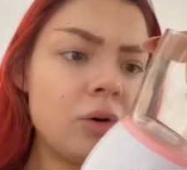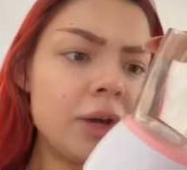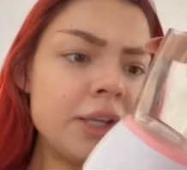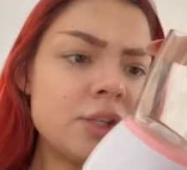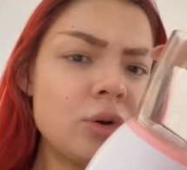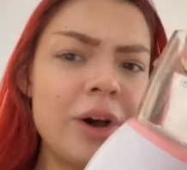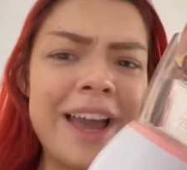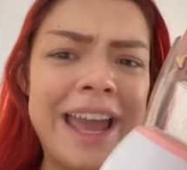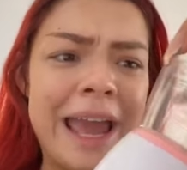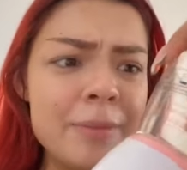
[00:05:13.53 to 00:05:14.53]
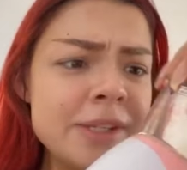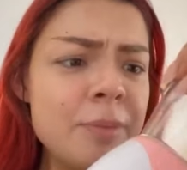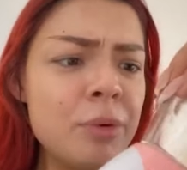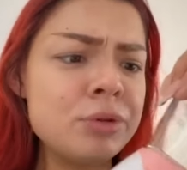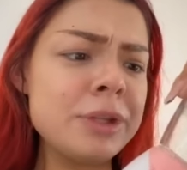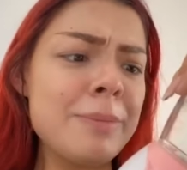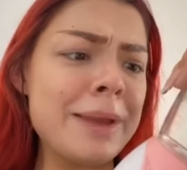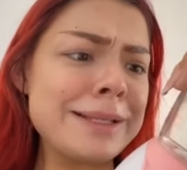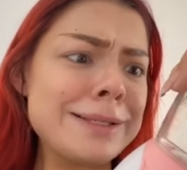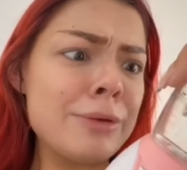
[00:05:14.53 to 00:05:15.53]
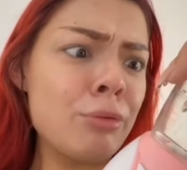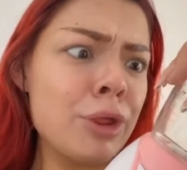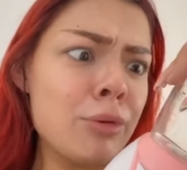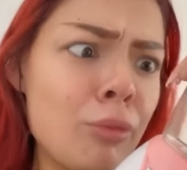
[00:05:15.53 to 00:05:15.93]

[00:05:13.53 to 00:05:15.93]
Okay, so I am supposed to mix it with